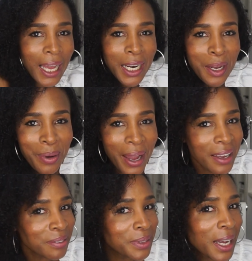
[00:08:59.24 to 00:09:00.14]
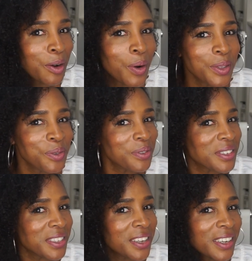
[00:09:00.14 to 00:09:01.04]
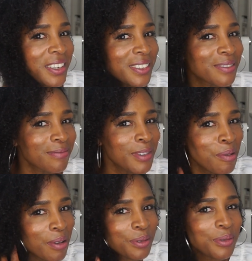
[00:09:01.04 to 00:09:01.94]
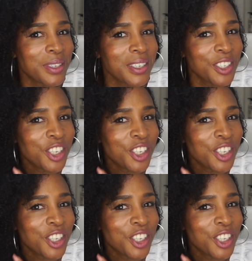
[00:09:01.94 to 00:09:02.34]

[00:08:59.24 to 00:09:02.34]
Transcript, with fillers: Anyway, we are going to say, we want to see